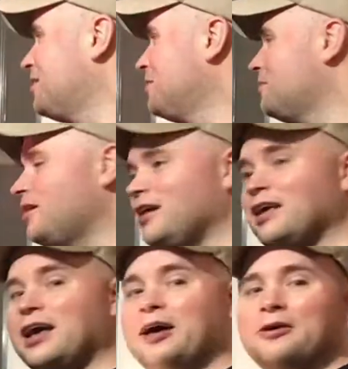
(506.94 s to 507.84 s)
But
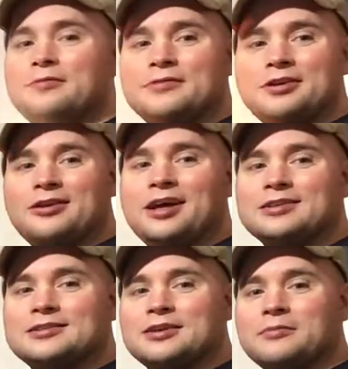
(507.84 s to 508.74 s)
anyhow, New Line
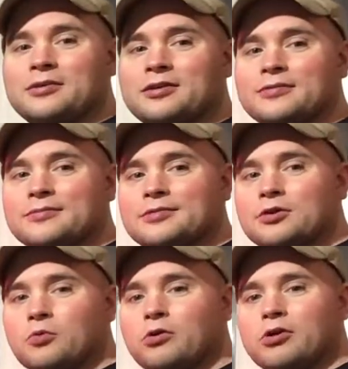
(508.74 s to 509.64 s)
Cinema, they're
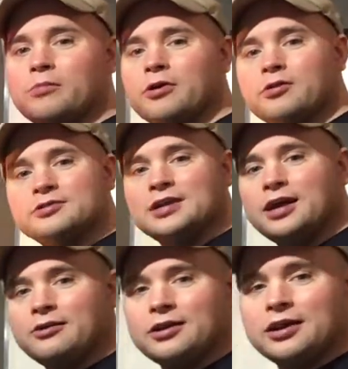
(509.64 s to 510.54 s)
Warner Brothers now
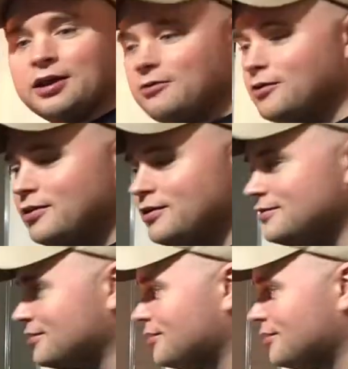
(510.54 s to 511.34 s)
anyhow, aren't they? So.